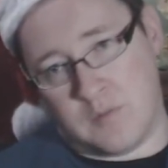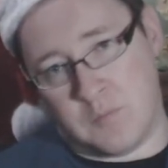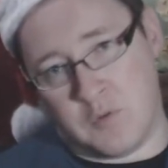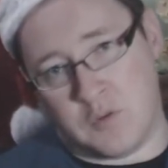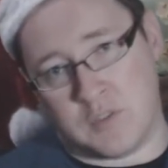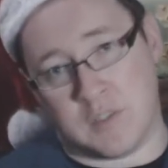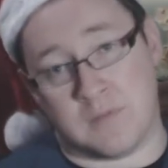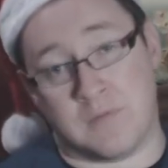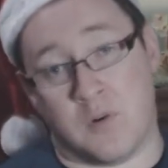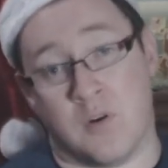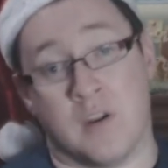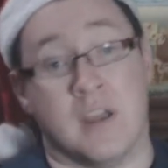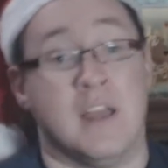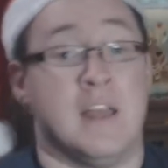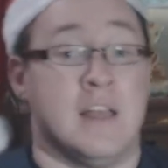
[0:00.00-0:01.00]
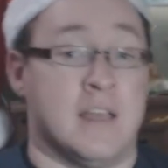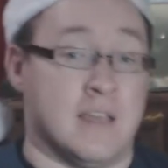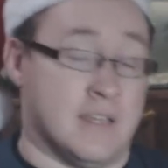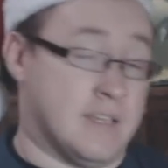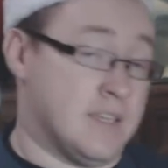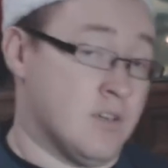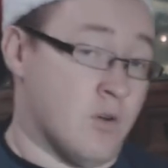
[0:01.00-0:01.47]
music for it.
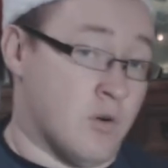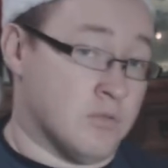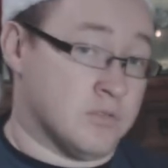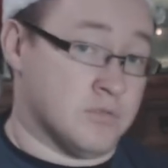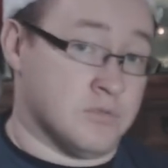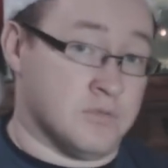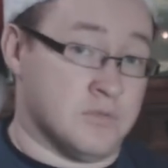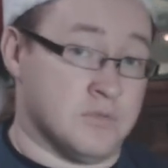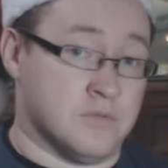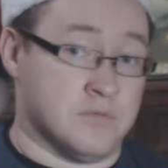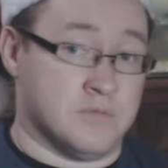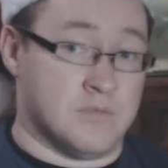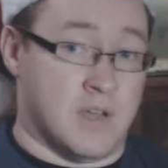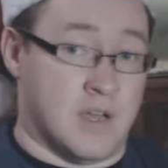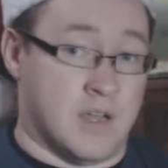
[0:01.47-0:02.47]
He also